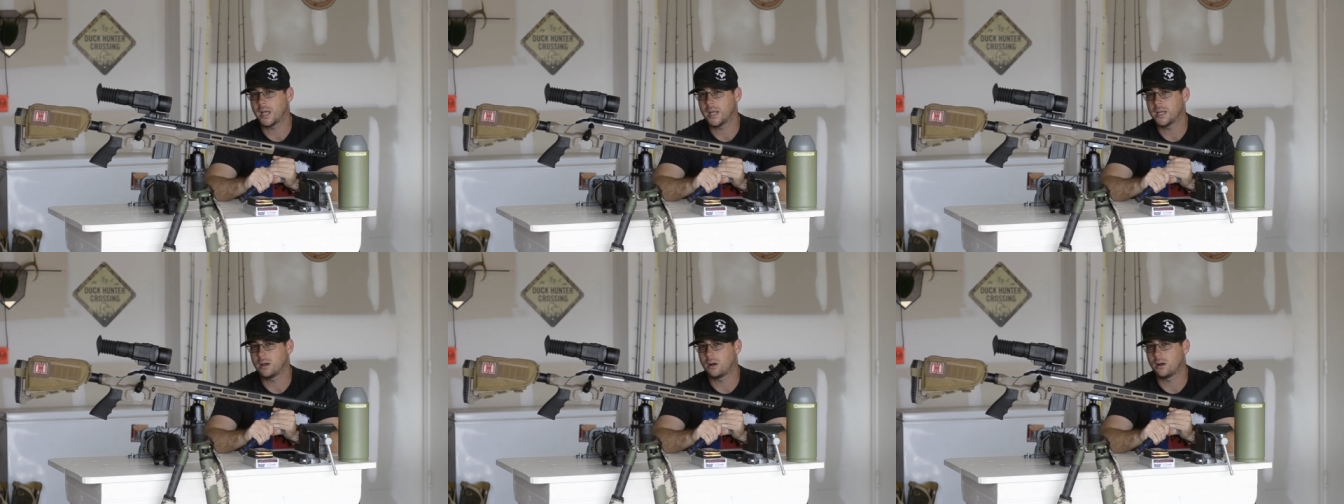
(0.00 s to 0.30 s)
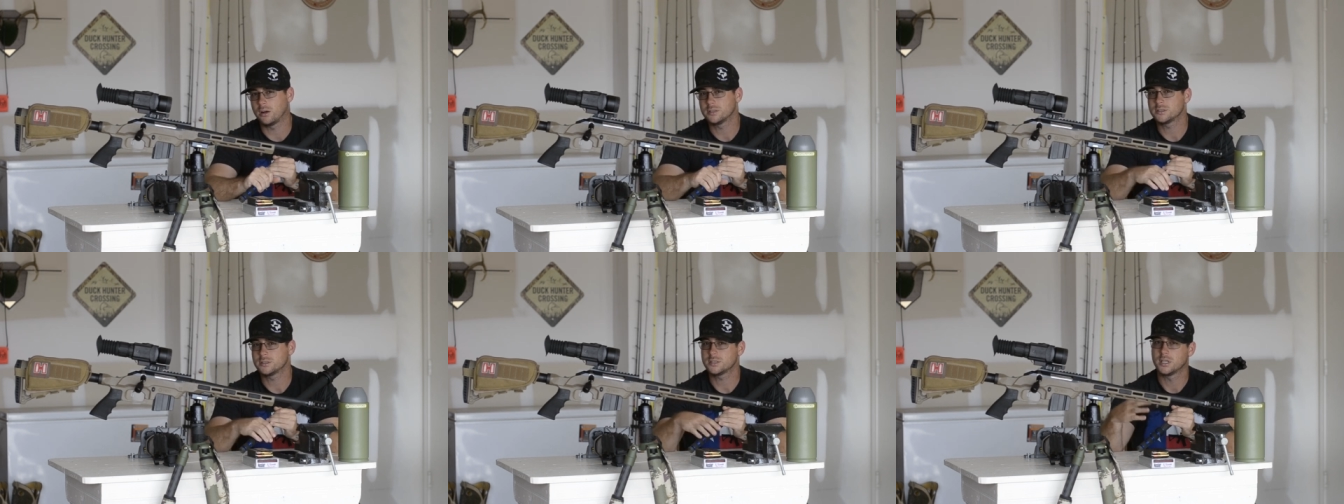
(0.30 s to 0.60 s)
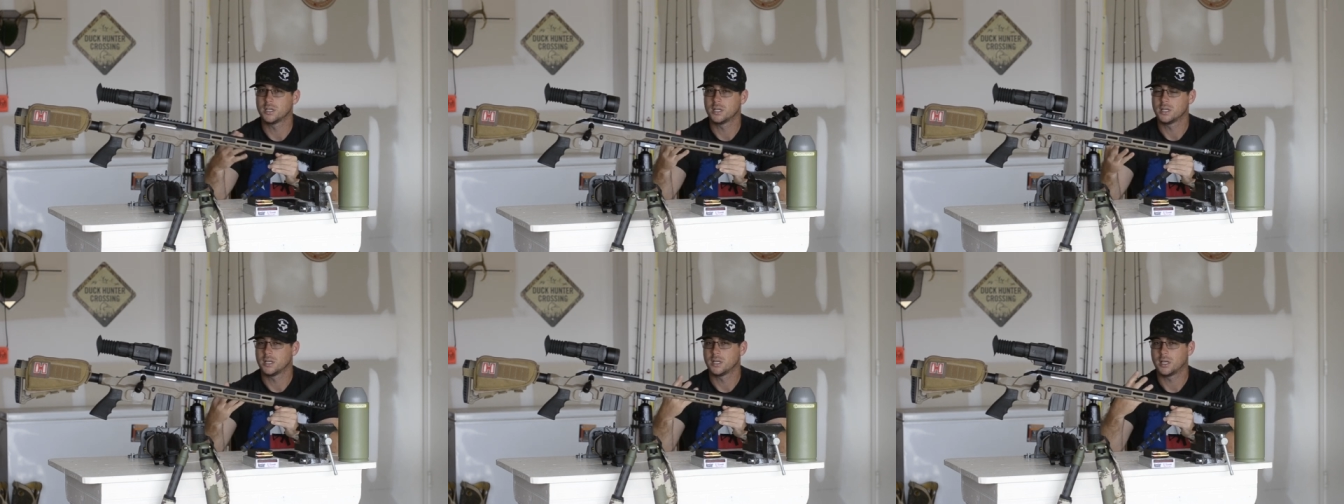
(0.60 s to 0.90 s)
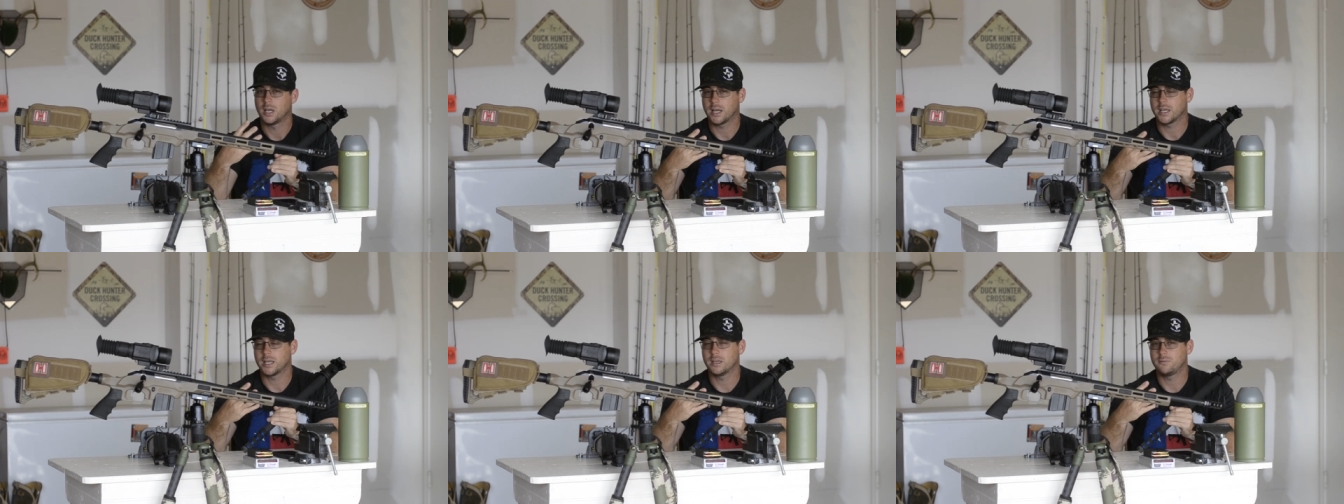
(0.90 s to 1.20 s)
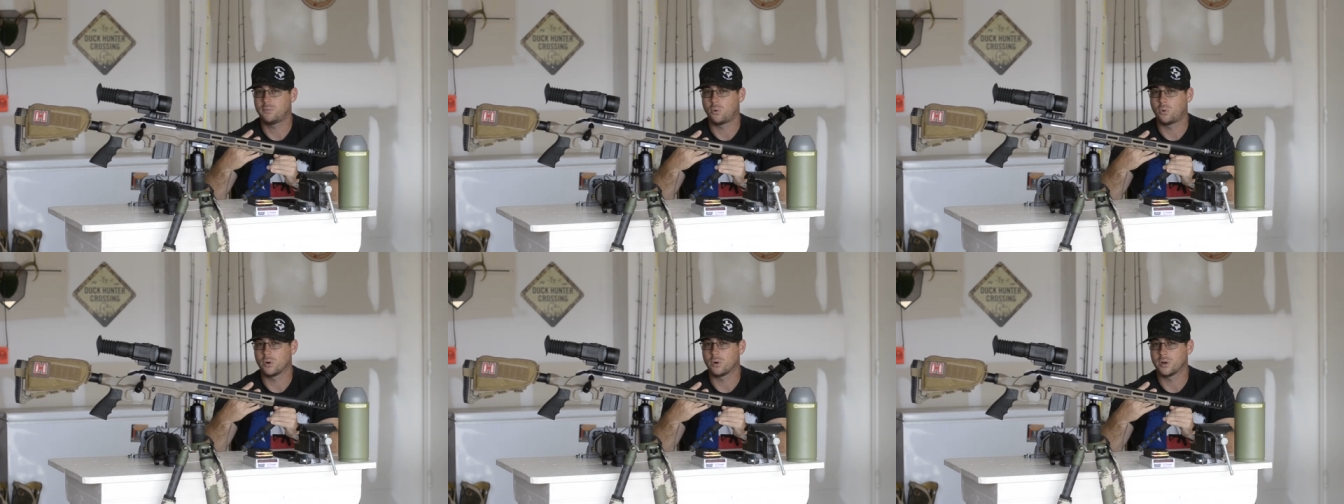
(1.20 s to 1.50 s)
also on my ARs.
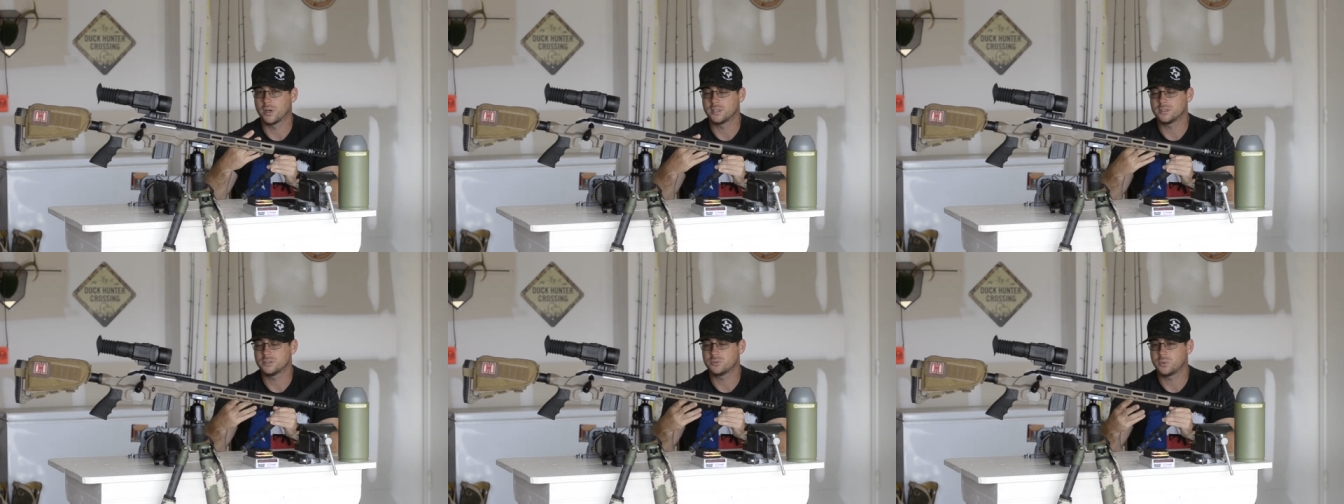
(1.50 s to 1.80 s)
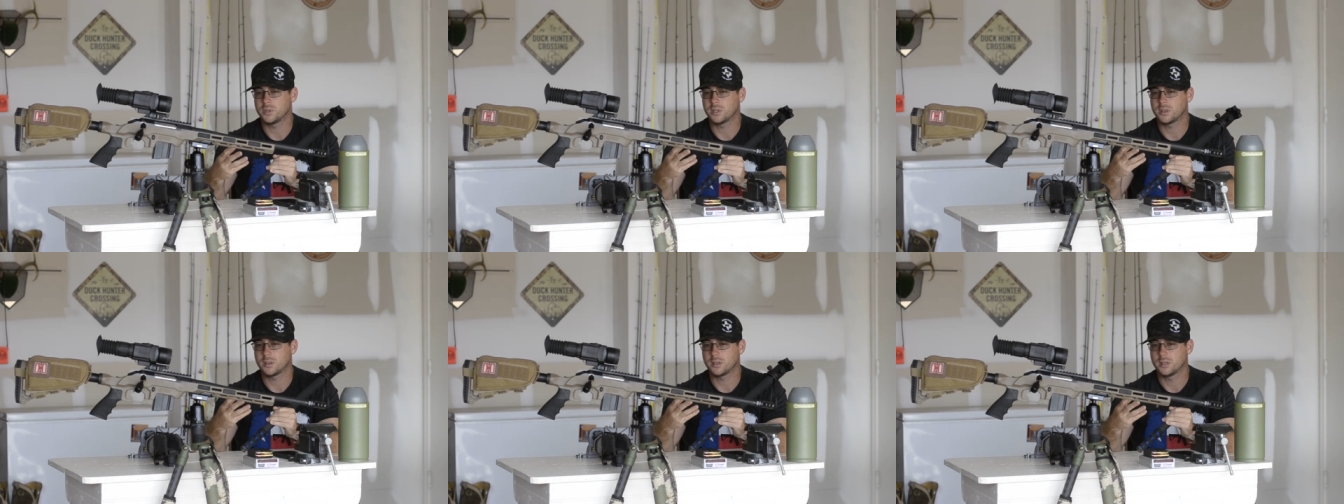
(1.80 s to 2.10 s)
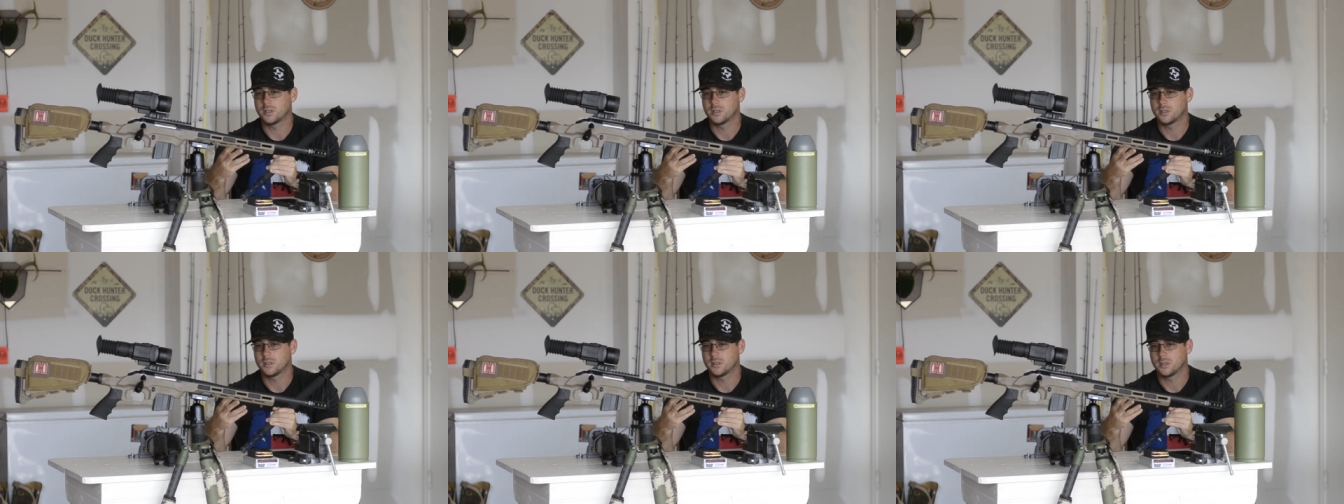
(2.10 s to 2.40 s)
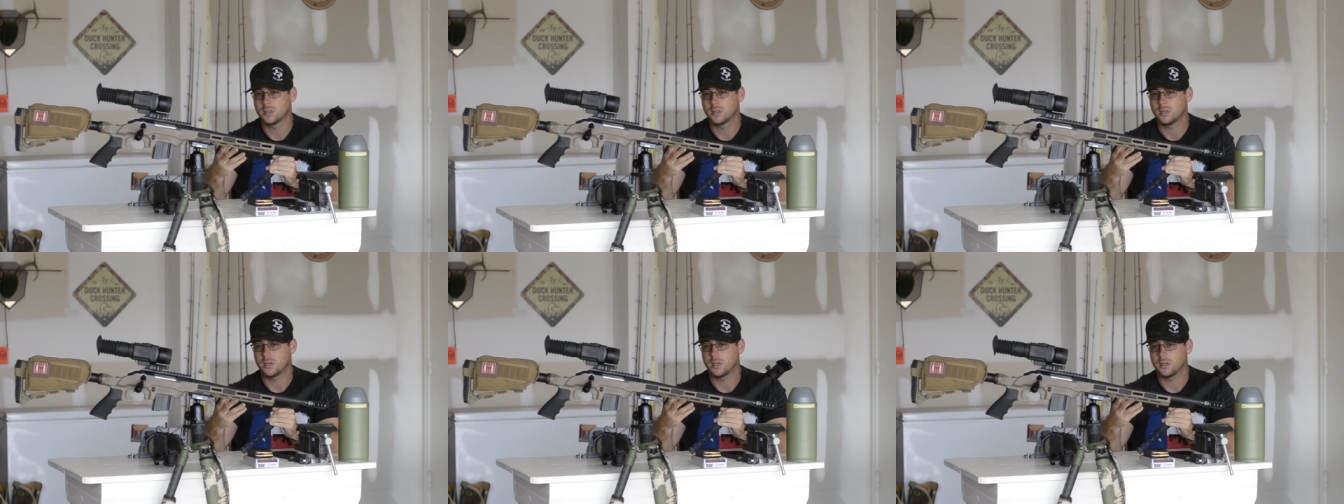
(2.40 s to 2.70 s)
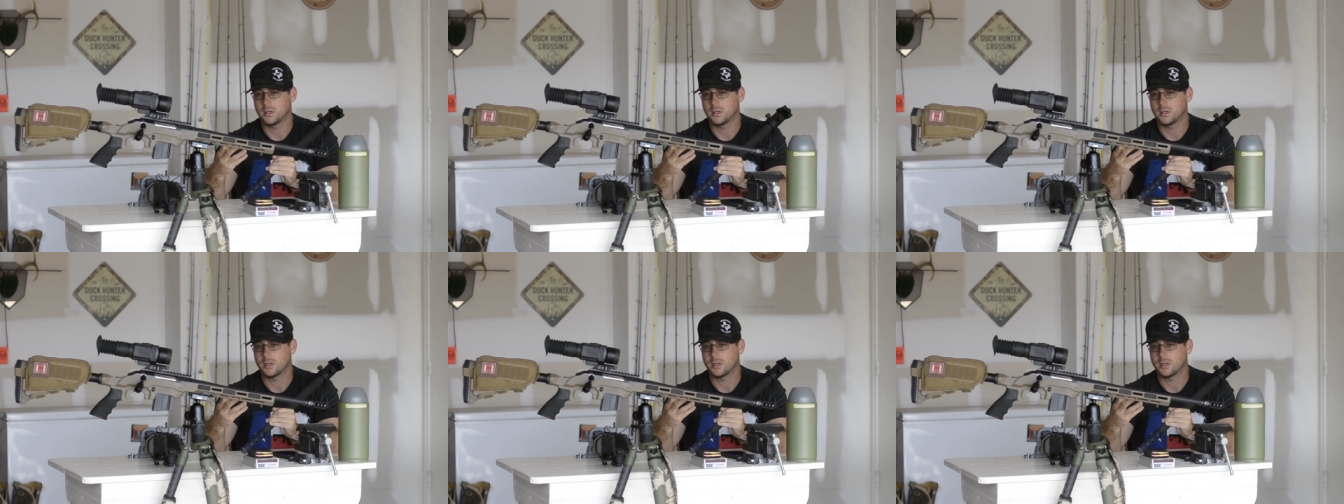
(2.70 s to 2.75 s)
I get four ends with